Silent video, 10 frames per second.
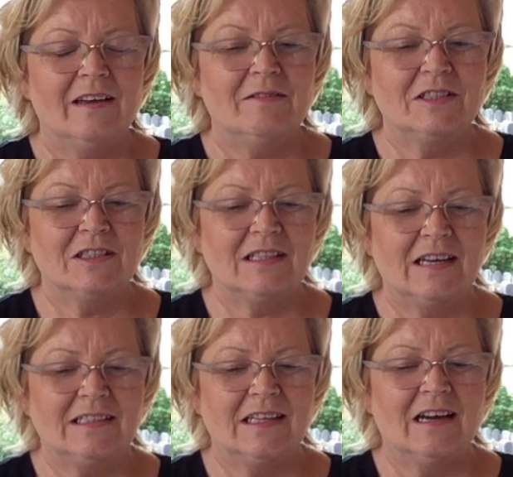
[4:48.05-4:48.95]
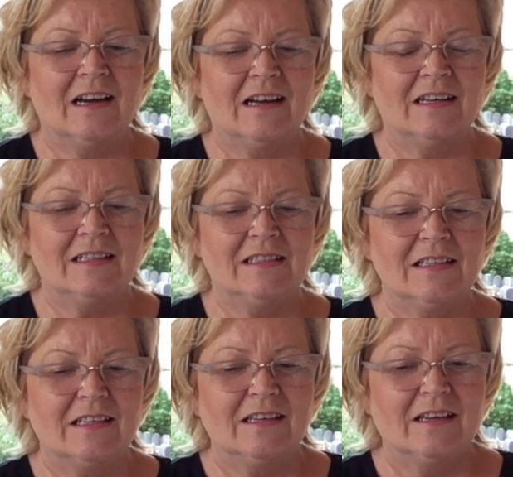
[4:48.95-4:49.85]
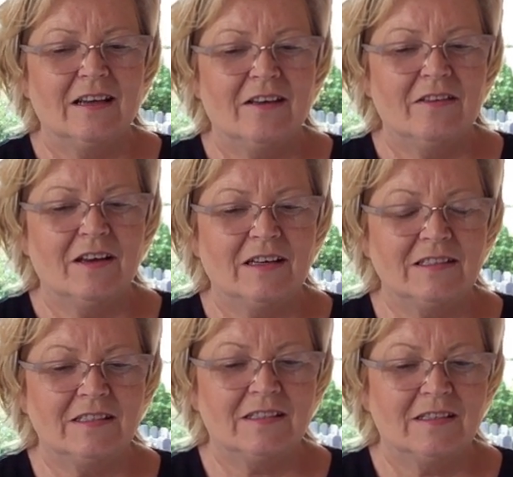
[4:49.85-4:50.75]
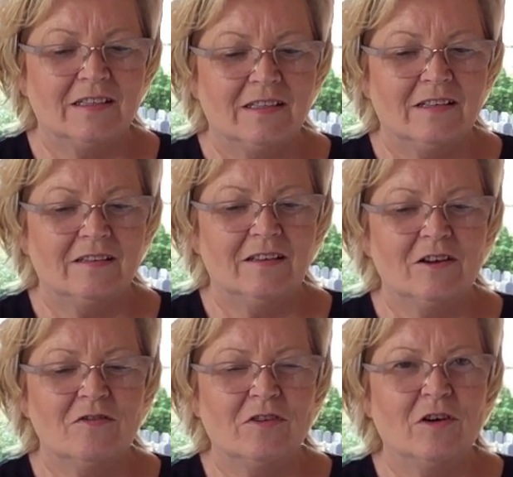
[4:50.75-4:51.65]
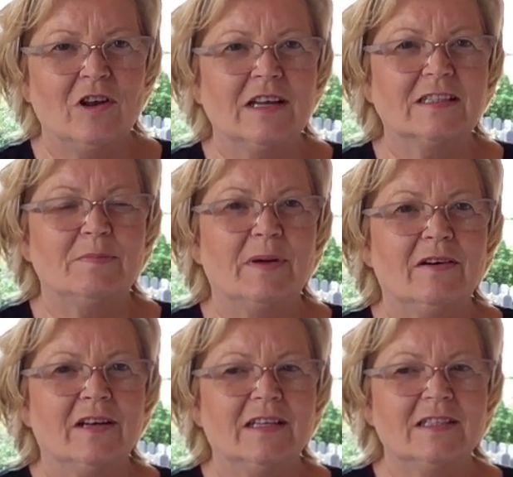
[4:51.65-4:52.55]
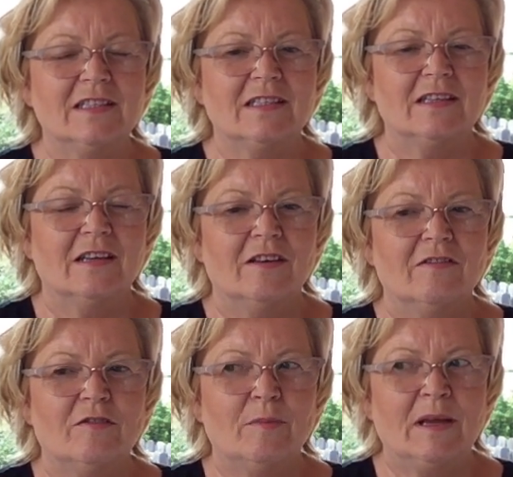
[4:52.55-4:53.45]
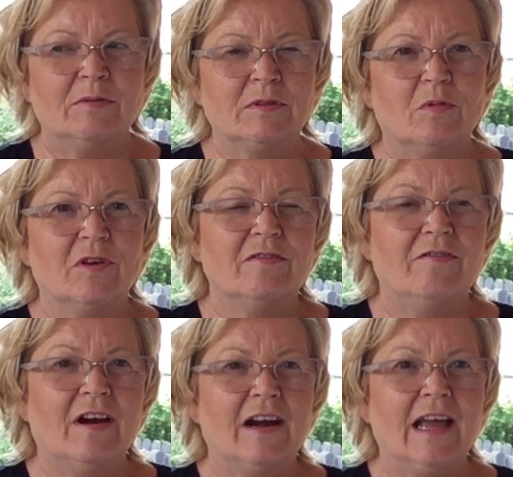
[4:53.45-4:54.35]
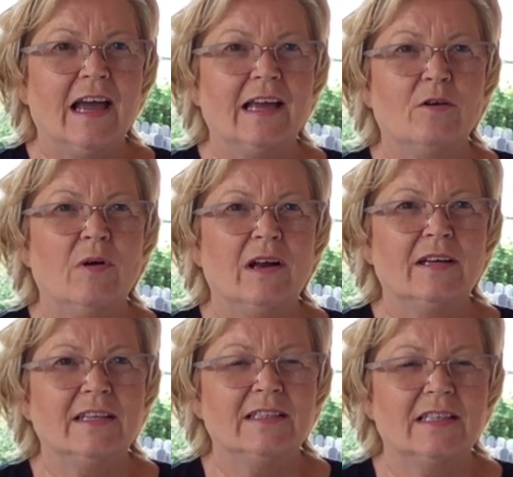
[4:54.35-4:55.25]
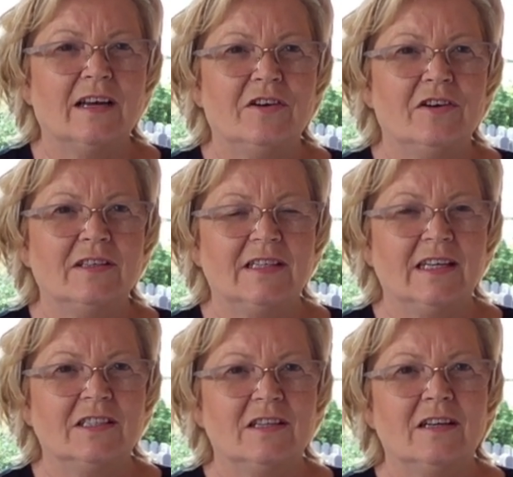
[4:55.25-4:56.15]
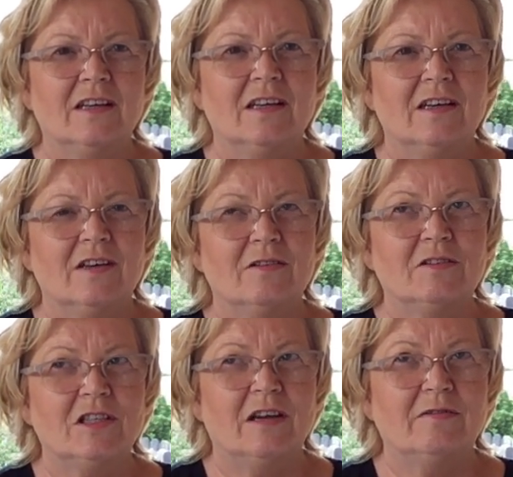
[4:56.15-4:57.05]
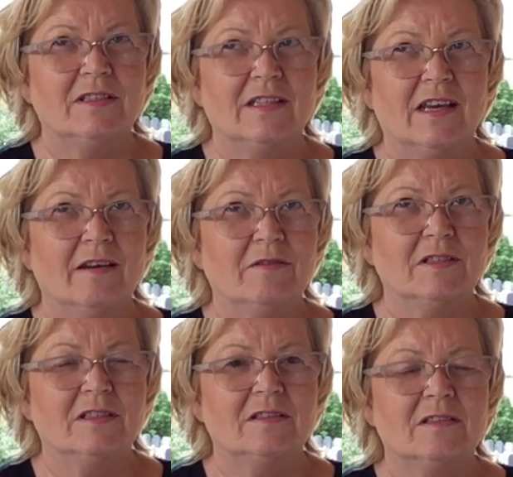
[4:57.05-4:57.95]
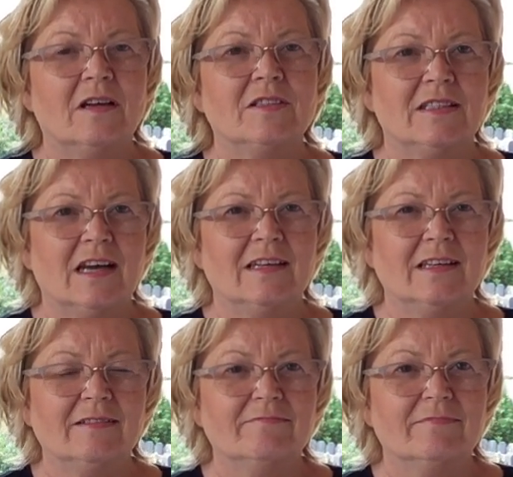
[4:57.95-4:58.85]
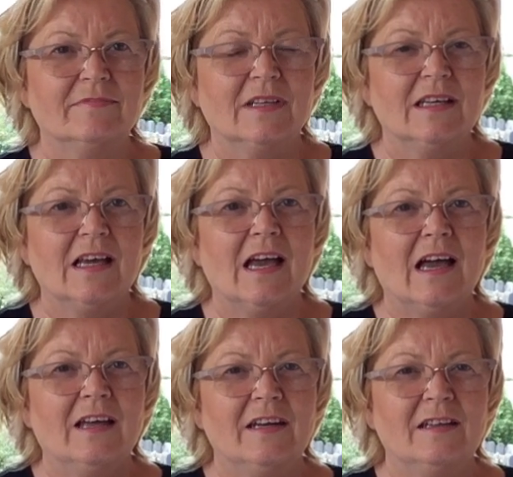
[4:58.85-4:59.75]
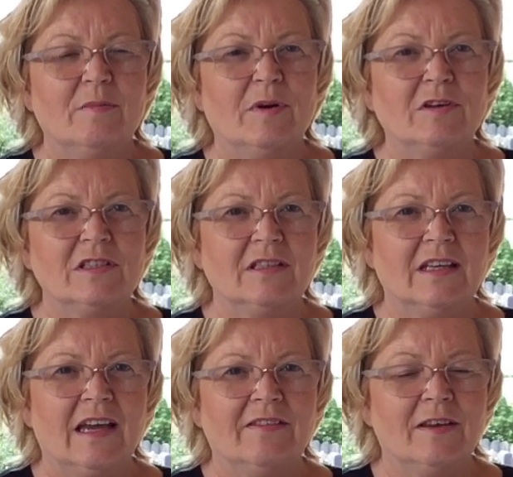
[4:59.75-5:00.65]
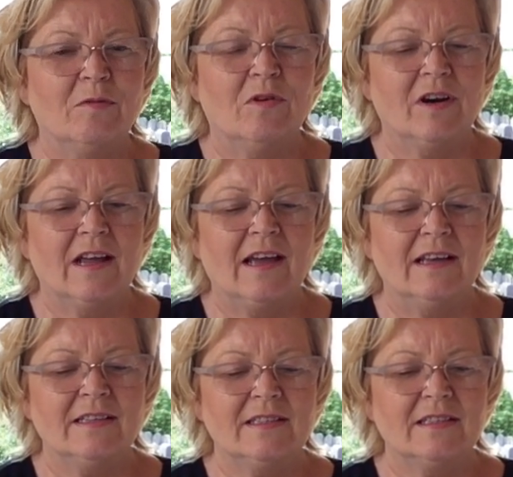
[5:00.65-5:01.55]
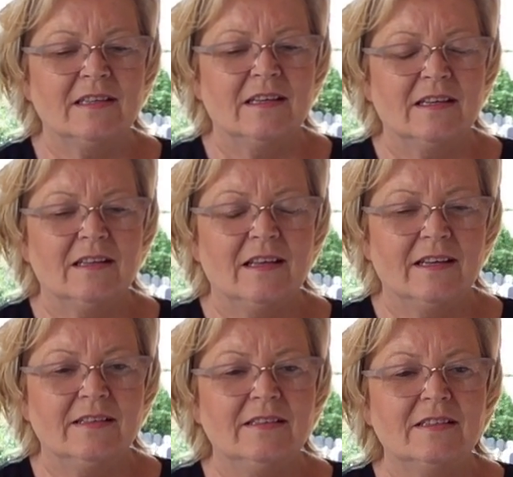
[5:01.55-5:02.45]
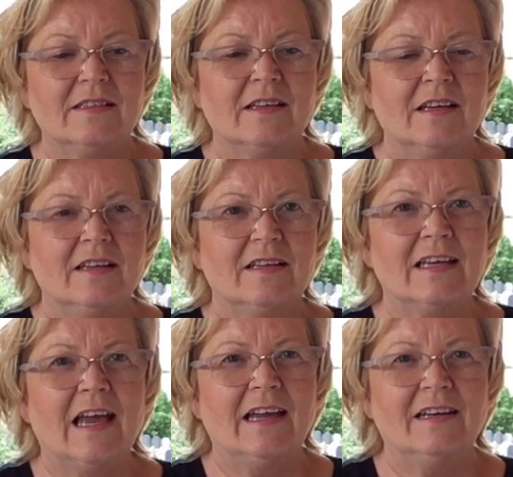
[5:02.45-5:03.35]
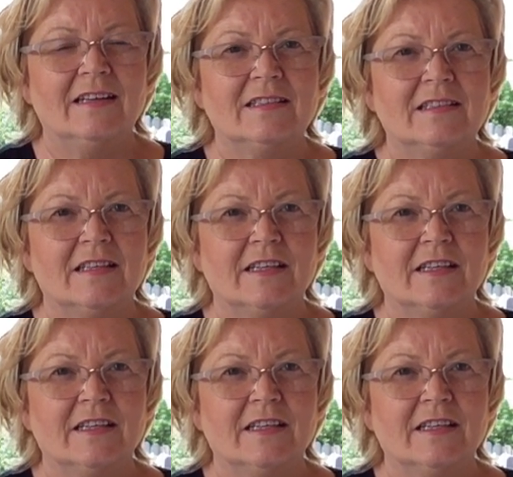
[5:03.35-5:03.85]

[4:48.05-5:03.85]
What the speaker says: I would just like to add that the overall experience for me was one of very high quality standard in teaching, which I would say was outstanding. and in the person that Kathy Ward has is the kindness